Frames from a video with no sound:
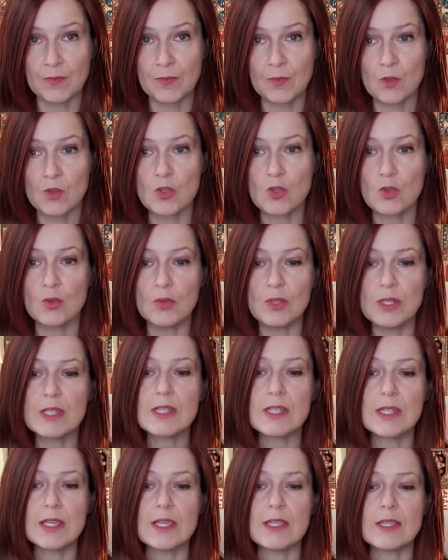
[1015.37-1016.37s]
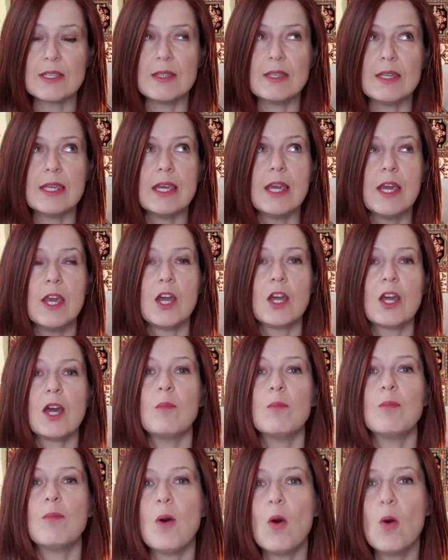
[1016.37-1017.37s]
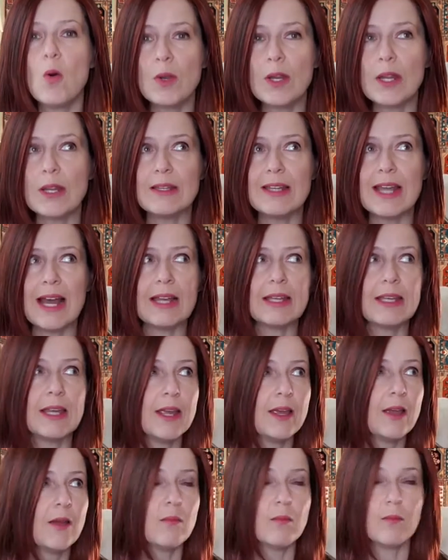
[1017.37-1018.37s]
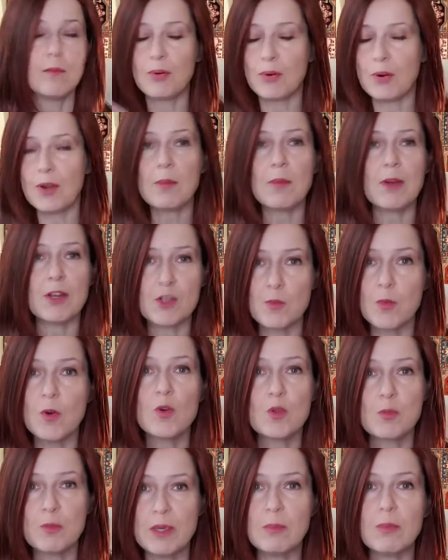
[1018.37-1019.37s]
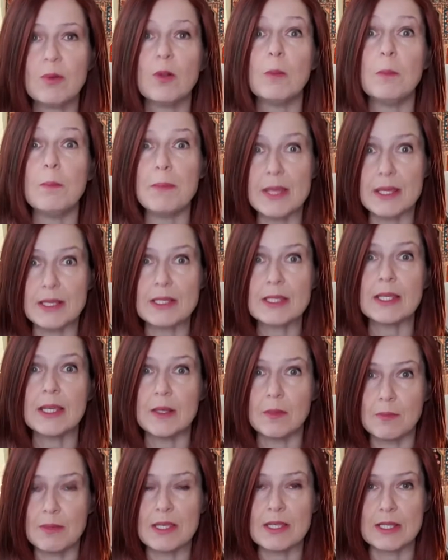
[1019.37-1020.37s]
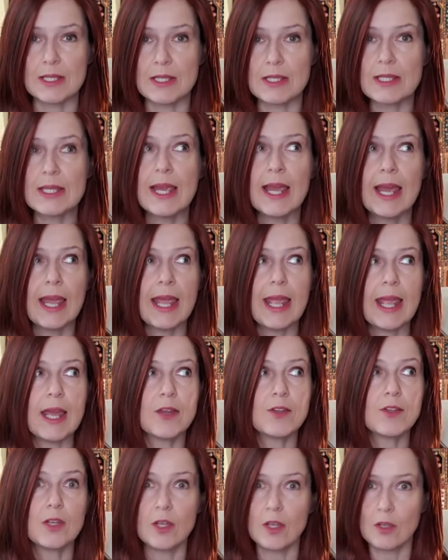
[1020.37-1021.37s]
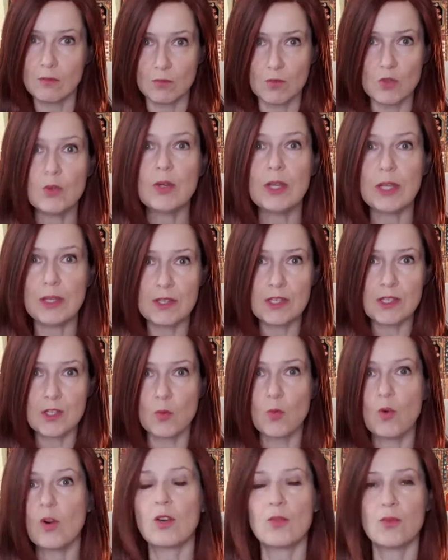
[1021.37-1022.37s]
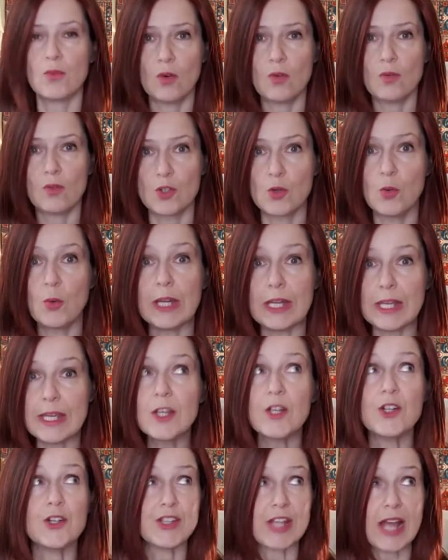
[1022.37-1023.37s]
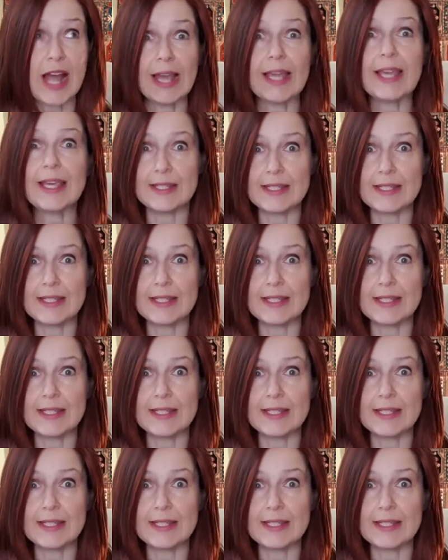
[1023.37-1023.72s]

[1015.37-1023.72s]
So this is the component that pretty much most people miss in business. And doing this work for over 20 years, I can